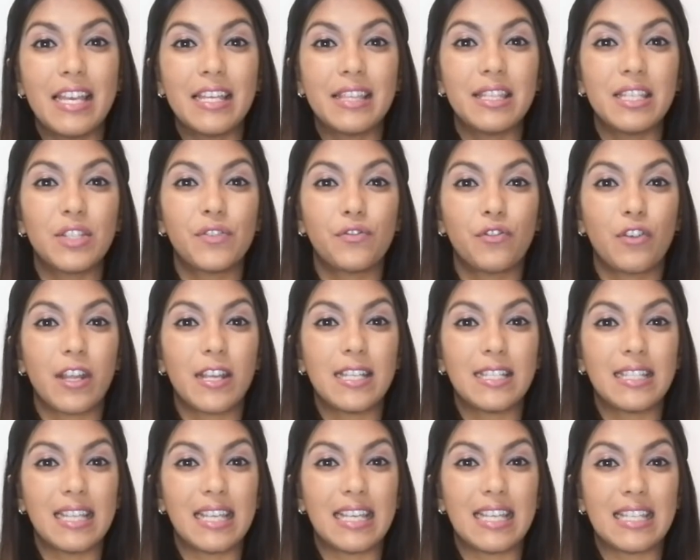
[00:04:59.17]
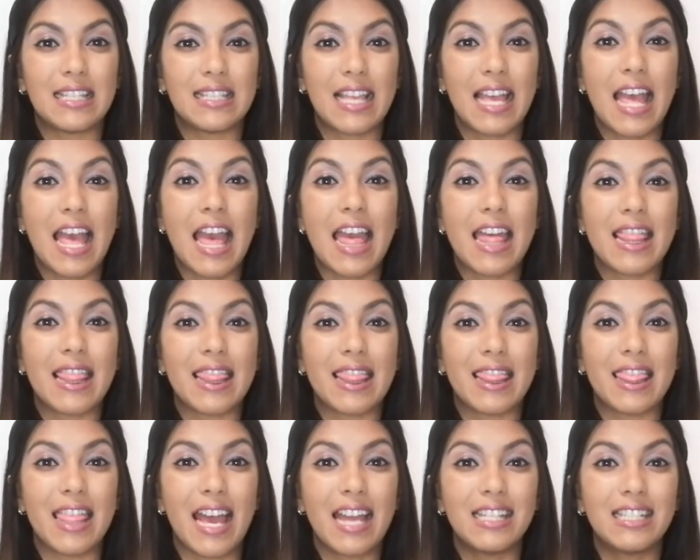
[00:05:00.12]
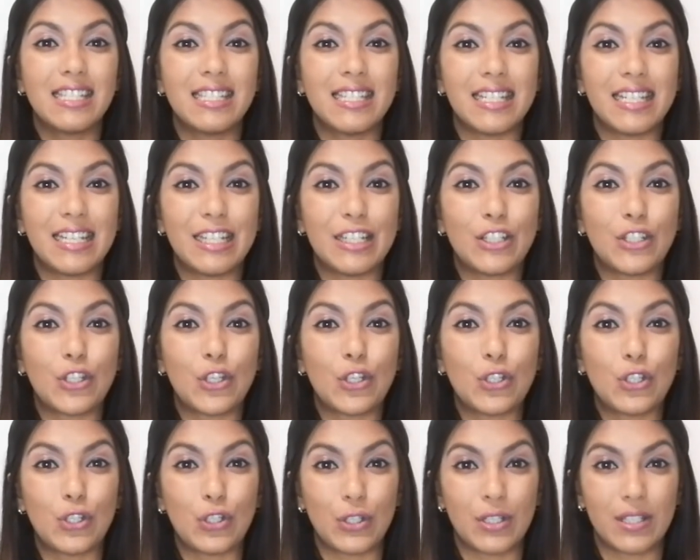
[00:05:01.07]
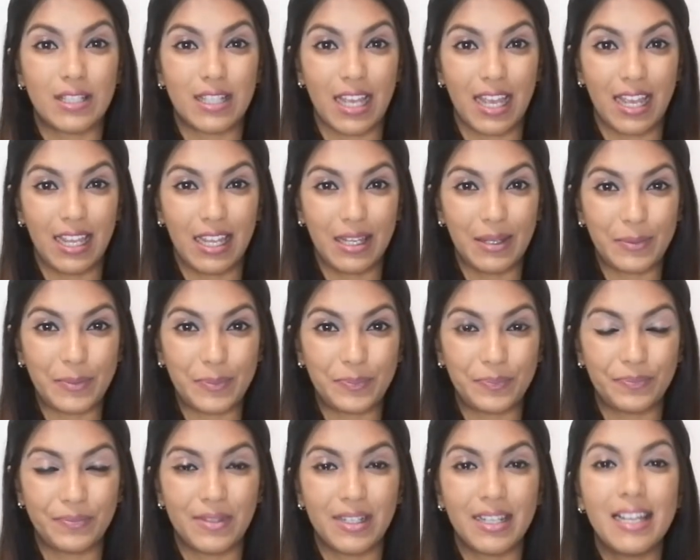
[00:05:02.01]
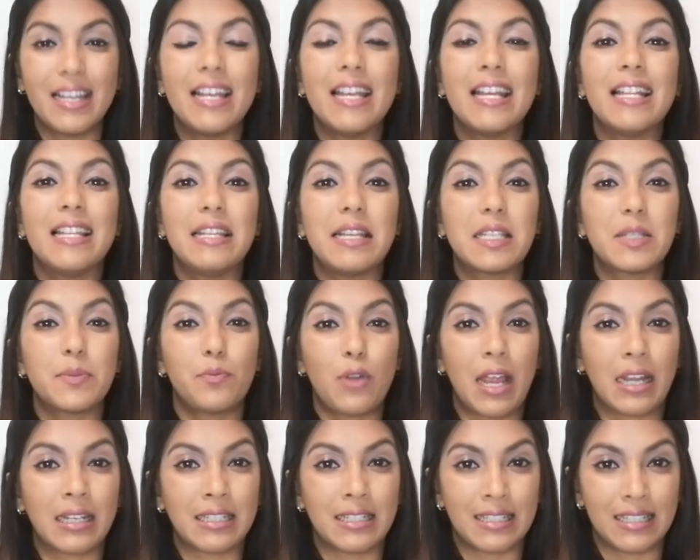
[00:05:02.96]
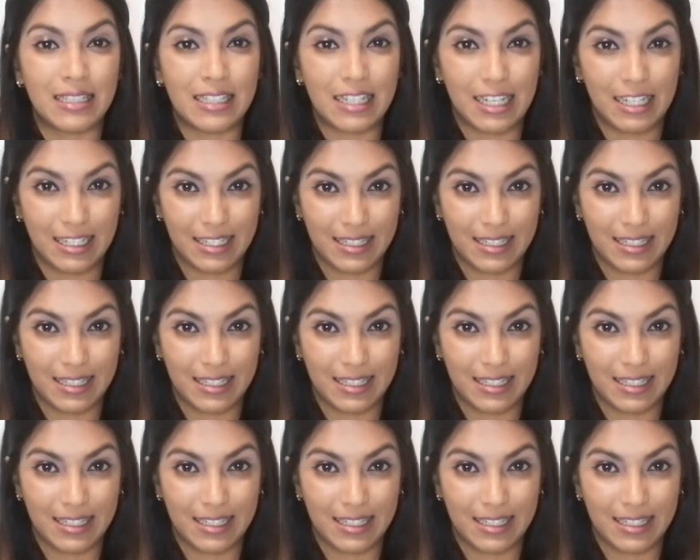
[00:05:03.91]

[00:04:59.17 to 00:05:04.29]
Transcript: This phrase is That is to say. Let's practice it in